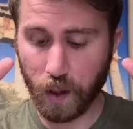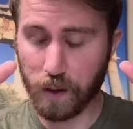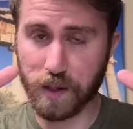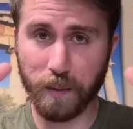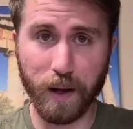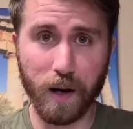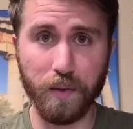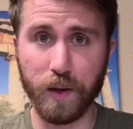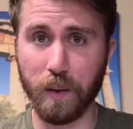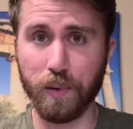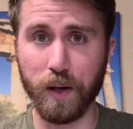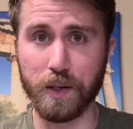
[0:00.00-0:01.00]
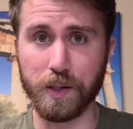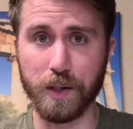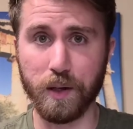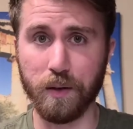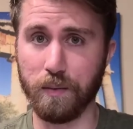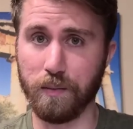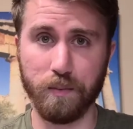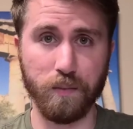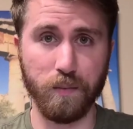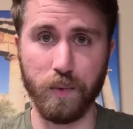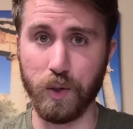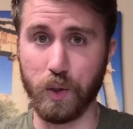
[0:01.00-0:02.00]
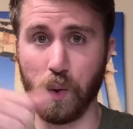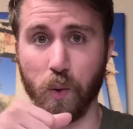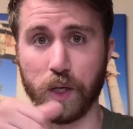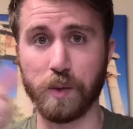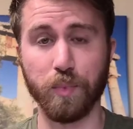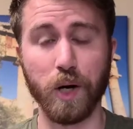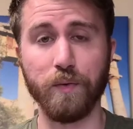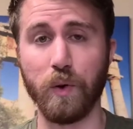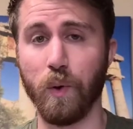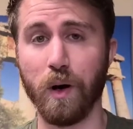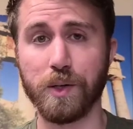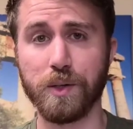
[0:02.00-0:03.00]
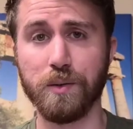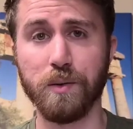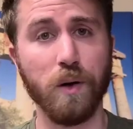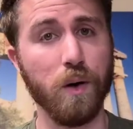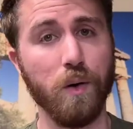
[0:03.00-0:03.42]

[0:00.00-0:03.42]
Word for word: same kind of thing applies here. You can do a quick spray if you want to,